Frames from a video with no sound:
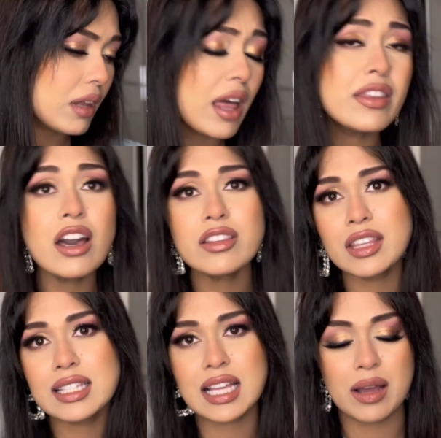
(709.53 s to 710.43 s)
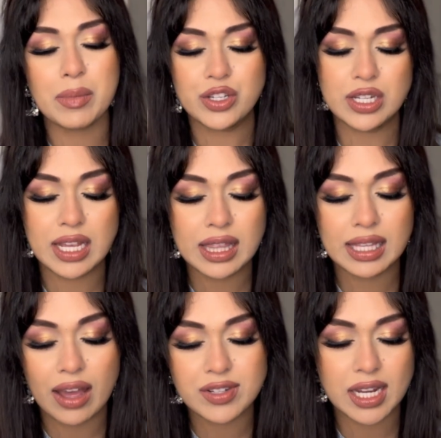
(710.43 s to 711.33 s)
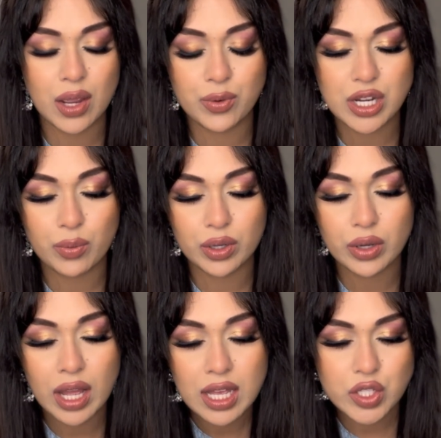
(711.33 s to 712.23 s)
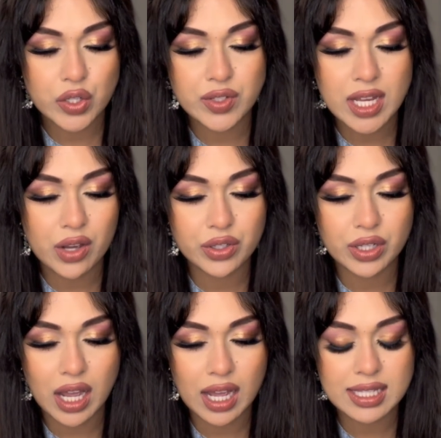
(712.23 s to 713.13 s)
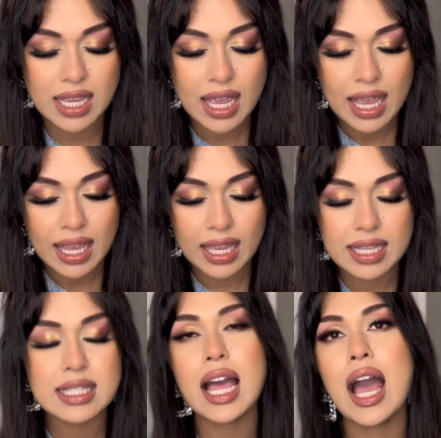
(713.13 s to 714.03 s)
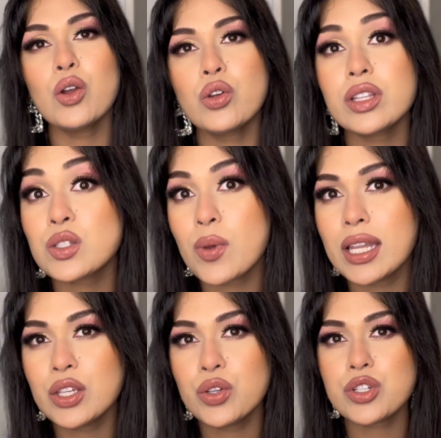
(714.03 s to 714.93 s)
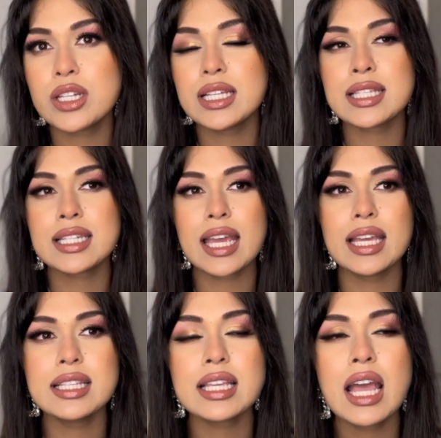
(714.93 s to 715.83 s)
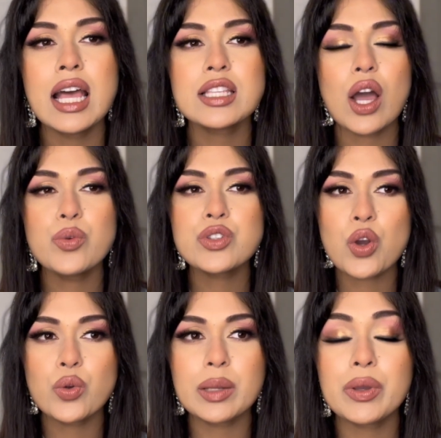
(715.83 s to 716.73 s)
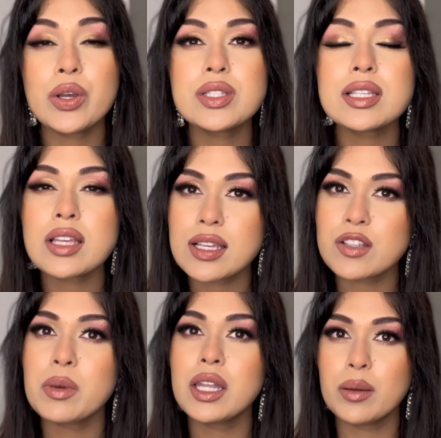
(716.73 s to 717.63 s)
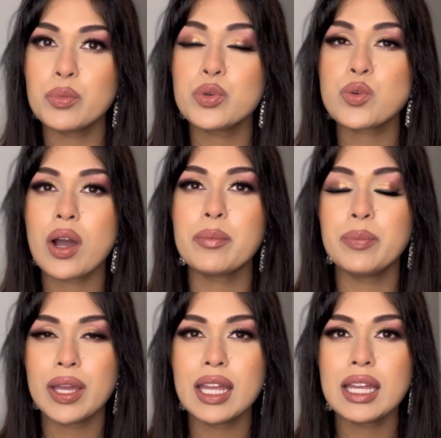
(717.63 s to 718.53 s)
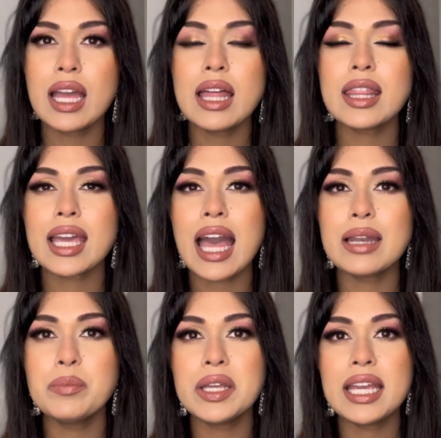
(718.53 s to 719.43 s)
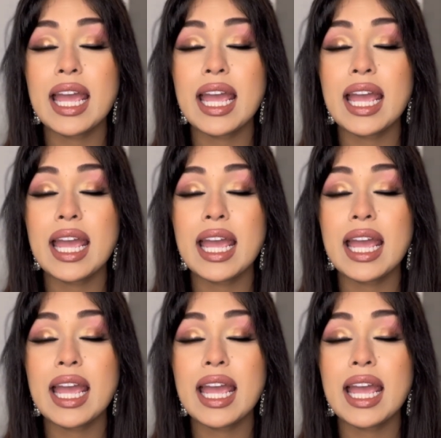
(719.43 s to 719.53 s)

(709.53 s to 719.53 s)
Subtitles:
The other things that I mentioned in the aftercare, which I will sort of tell you guys, is how long the swelling usually stays. So I was told that because the size of my lump was quite big, there can be a